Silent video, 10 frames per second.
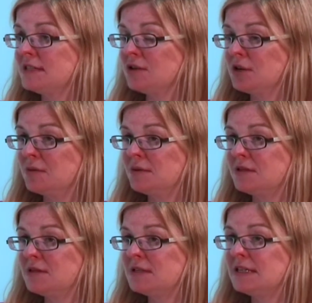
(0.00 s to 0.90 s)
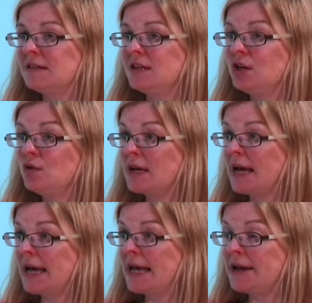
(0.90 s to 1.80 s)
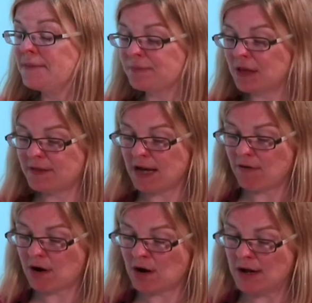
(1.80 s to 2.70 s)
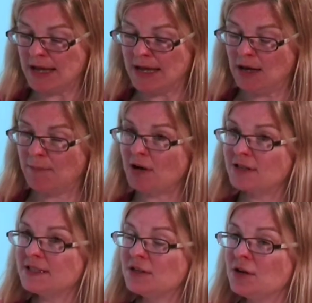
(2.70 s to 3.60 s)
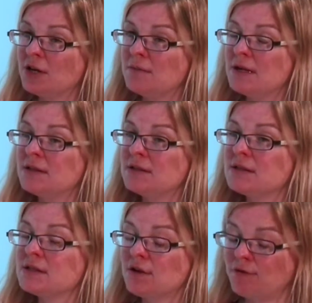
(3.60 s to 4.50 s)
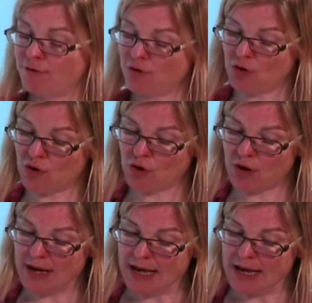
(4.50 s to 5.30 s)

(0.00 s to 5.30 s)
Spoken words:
documents, and in the UK there are policy documents for